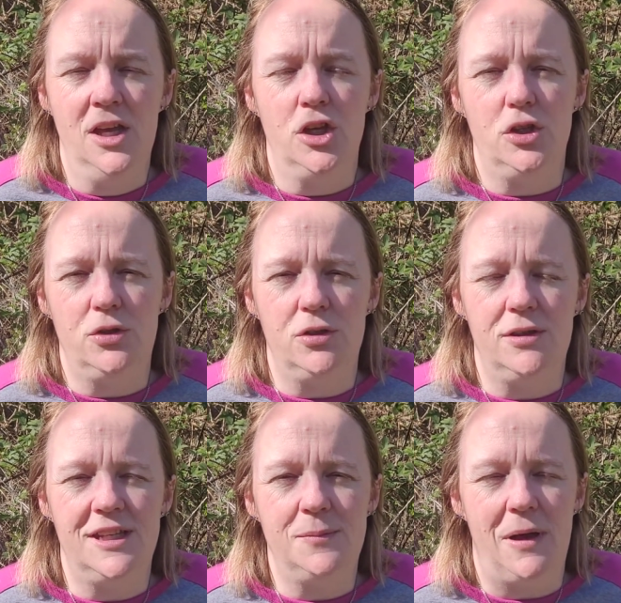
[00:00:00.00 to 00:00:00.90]
You do
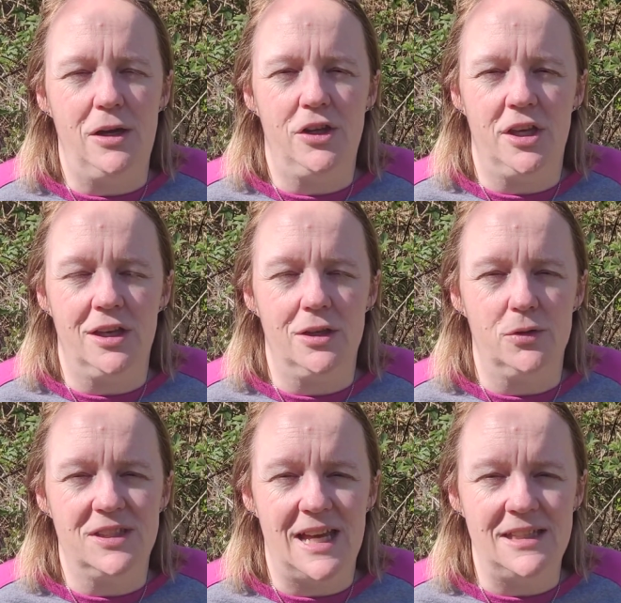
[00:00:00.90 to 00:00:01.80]
this by looking at your
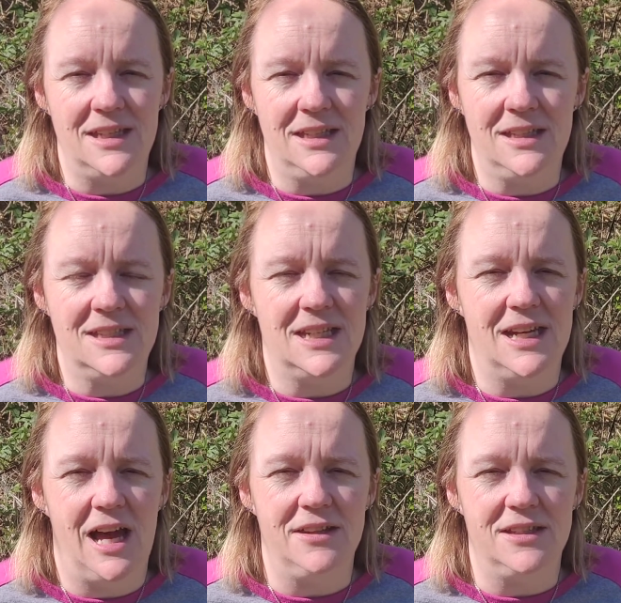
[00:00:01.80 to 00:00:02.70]
settings in
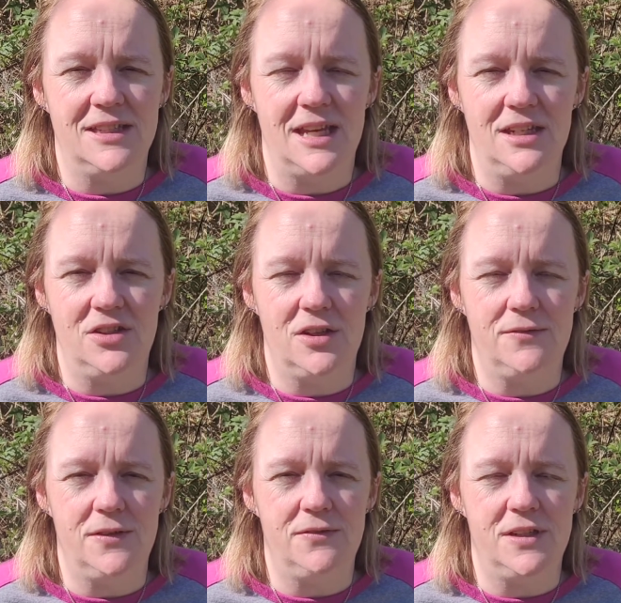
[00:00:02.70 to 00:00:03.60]
either Sage
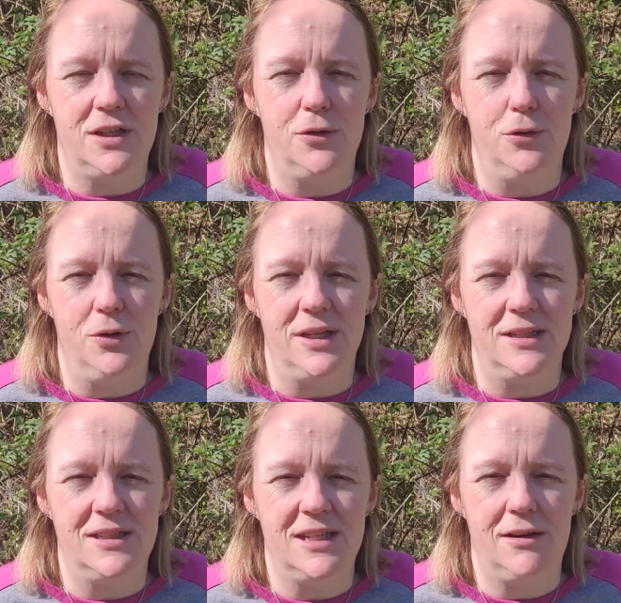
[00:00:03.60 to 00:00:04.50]
50 or
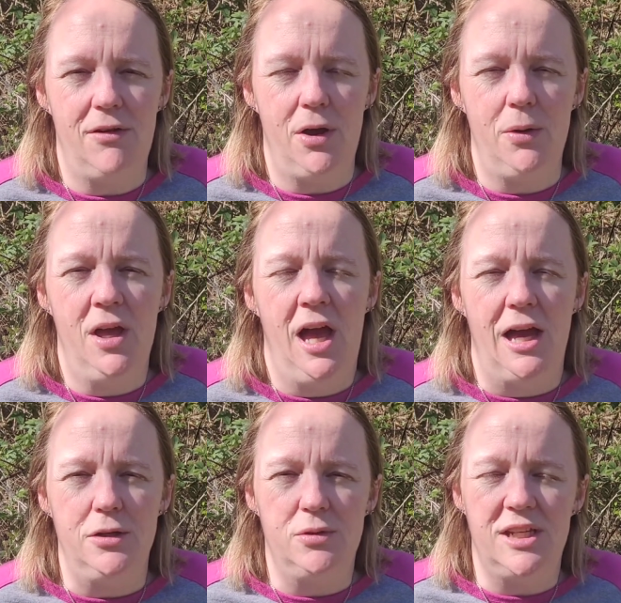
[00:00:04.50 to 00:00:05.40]
in 0,
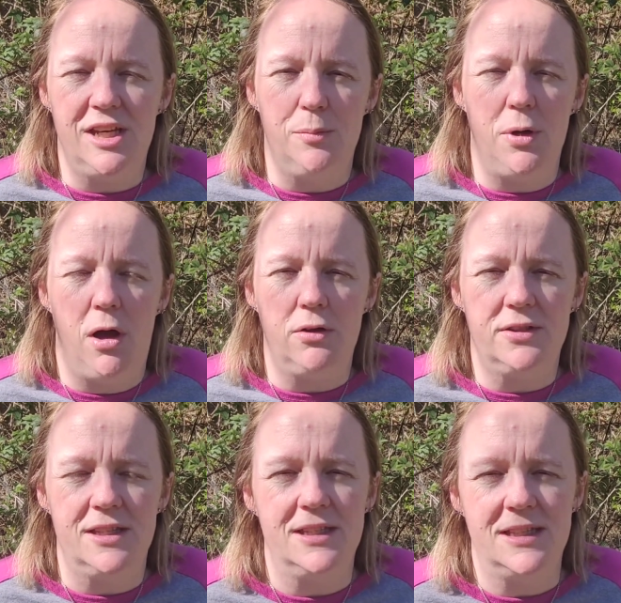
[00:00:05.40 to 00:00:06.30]
and you tick a
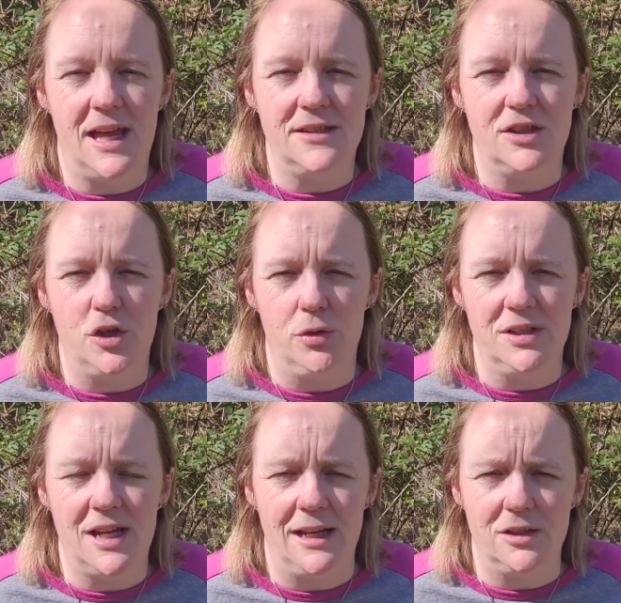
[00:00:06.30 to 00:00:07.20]
box that says that you're
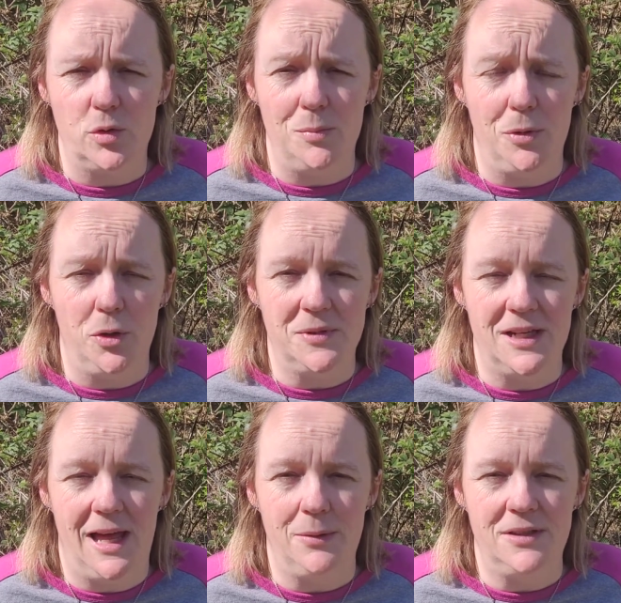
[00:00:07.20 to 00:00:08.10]
entitled to employment
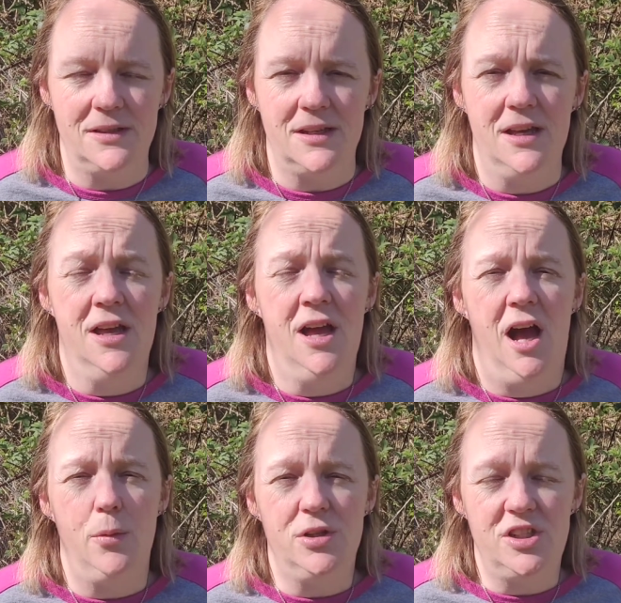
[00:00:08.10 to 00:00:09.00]
allowance.
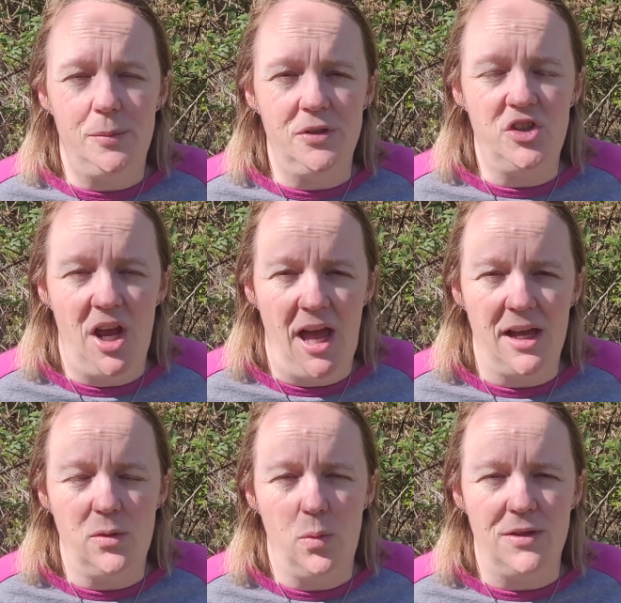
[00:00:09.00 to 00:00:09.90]
I would double
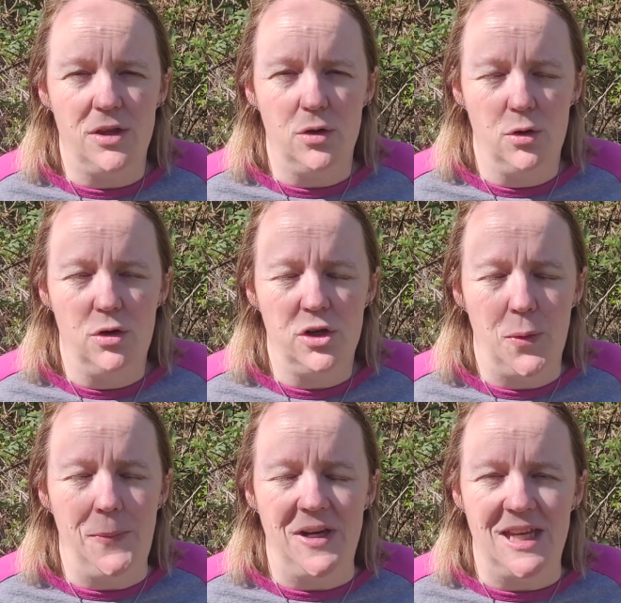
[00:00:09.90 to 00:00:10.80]
check whether your
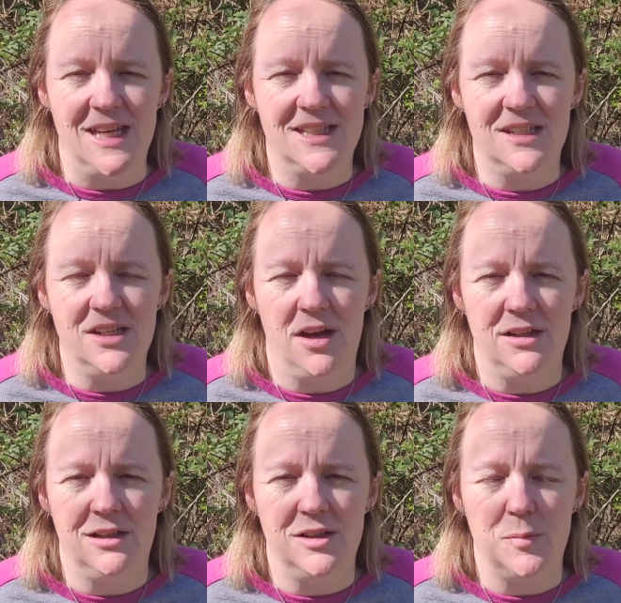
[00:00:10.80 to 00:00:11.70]
company is
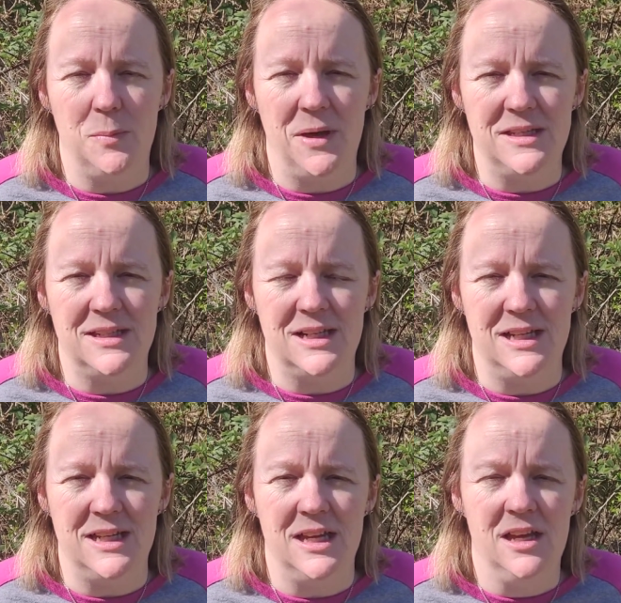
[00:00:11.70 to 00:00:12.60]
entitled, but
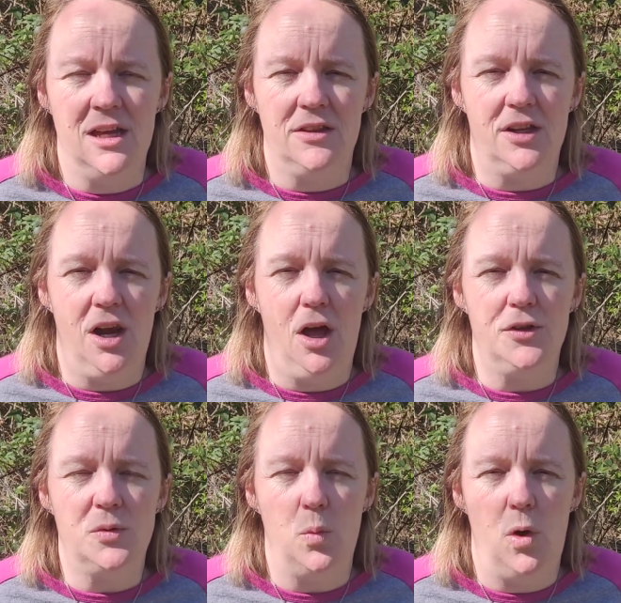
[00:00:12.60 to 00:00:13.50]
basically the
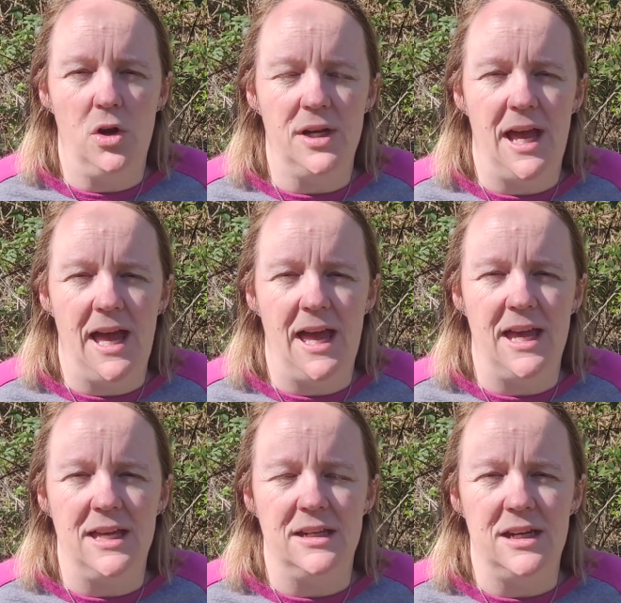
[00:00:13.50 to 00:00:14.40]
Class
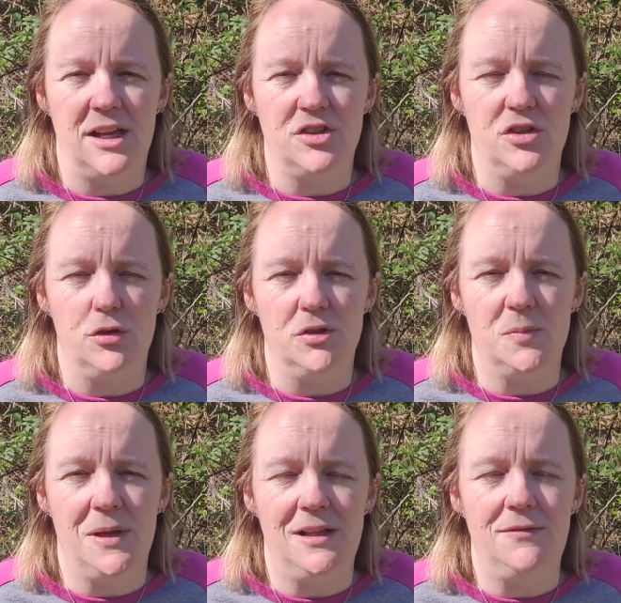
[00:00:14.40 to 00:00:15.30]
1A National Insurance
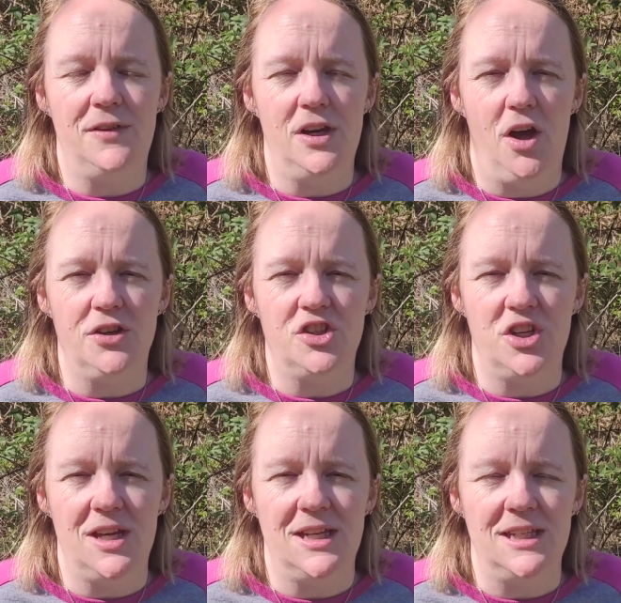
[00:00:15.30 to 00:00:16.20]
bill for last
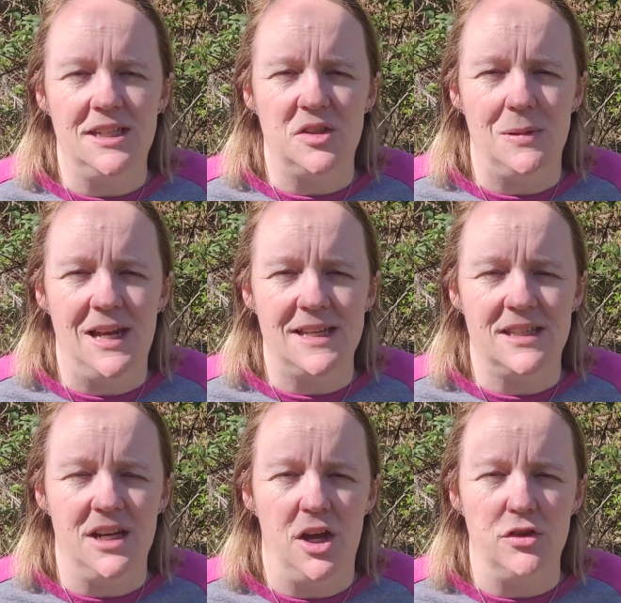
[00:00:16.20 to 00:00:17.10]
year needs to be less
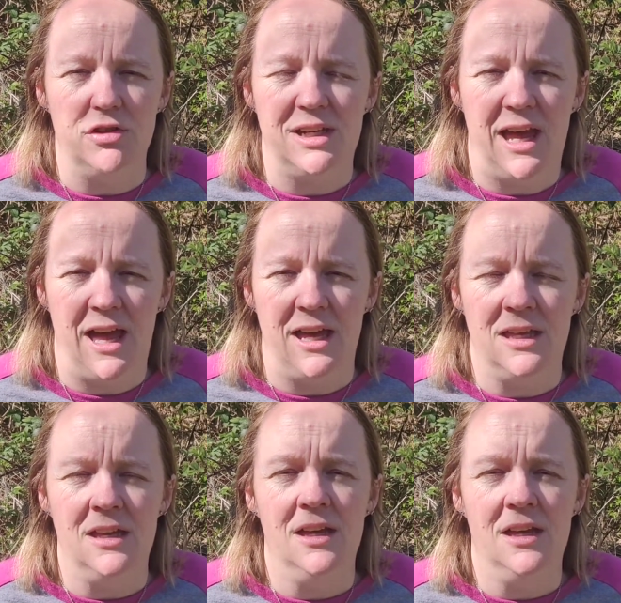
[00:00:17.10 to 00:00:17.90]
than 100k,